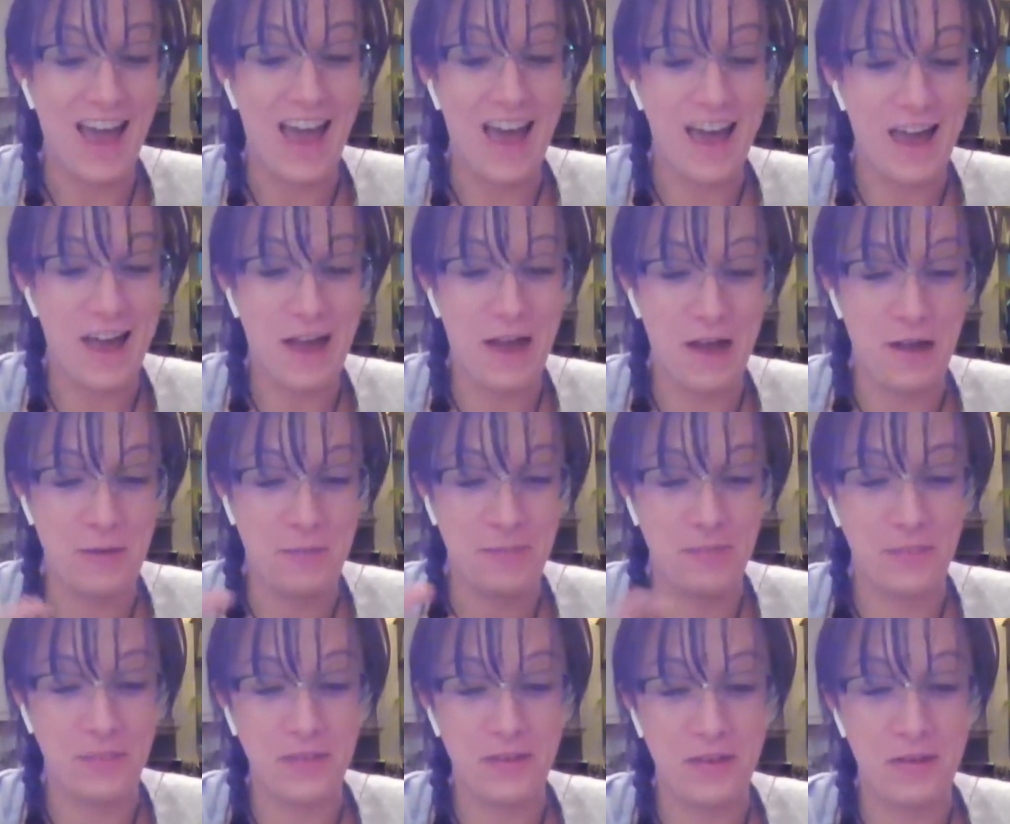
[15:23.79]

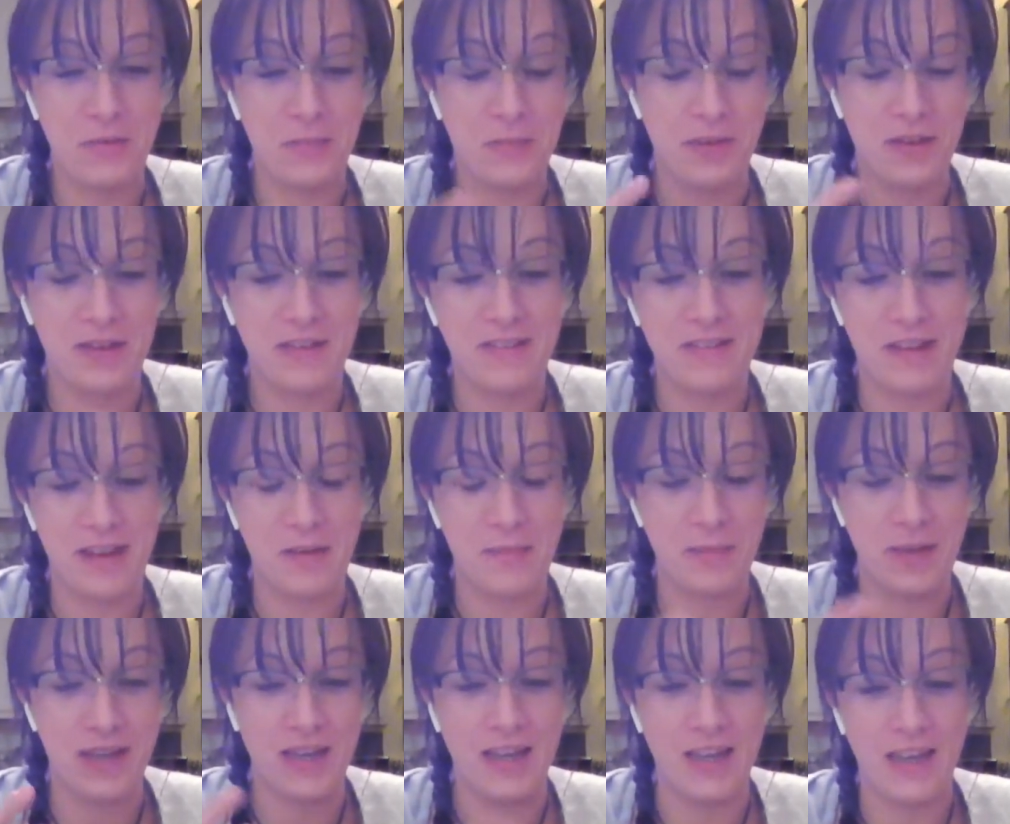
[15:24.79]
Um, you please tell
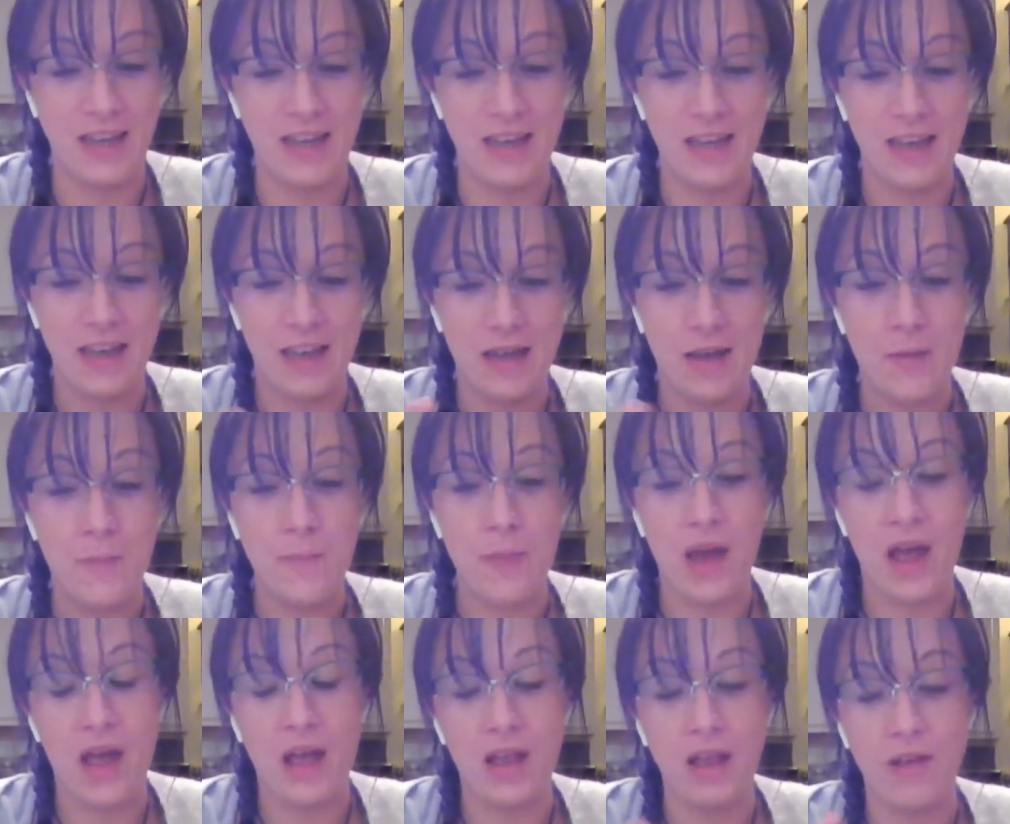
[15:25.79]
me.
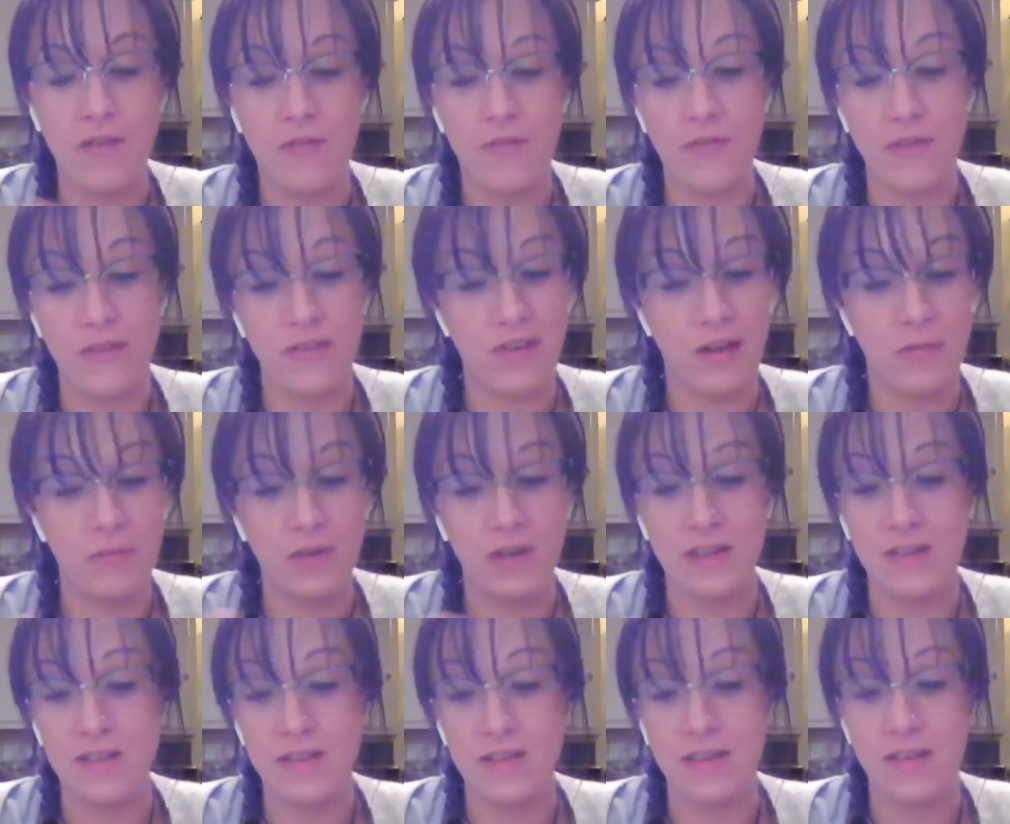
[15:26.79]
But for some
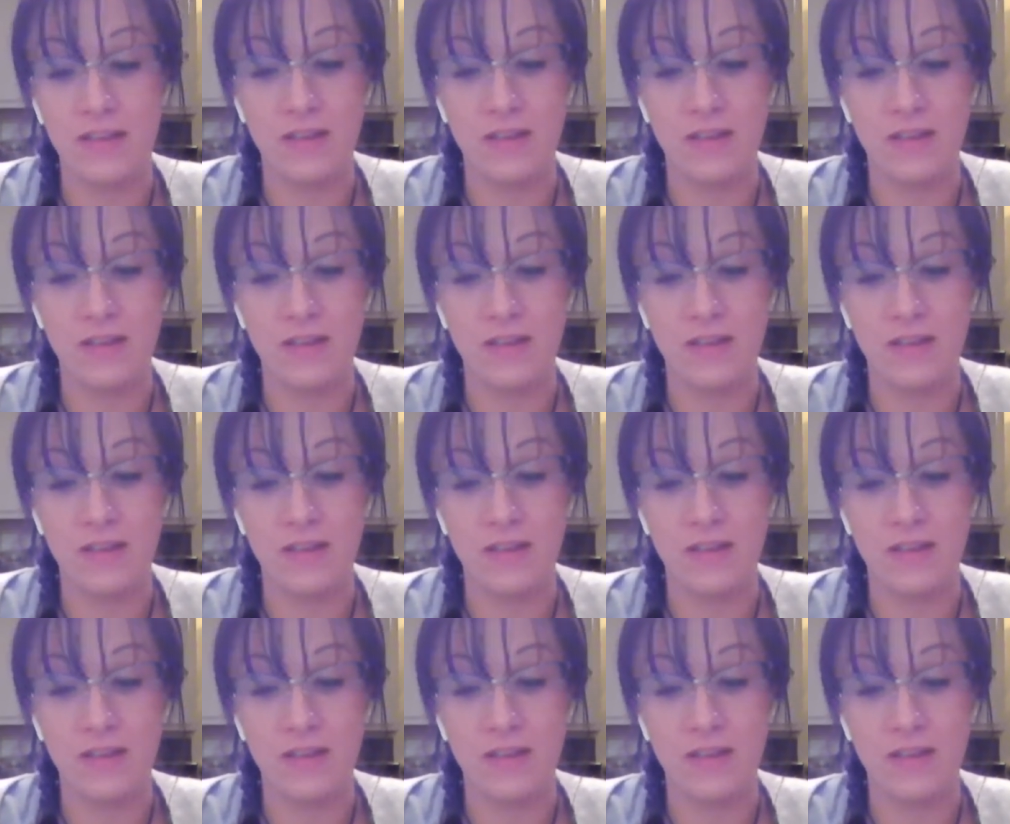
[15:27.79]
reason,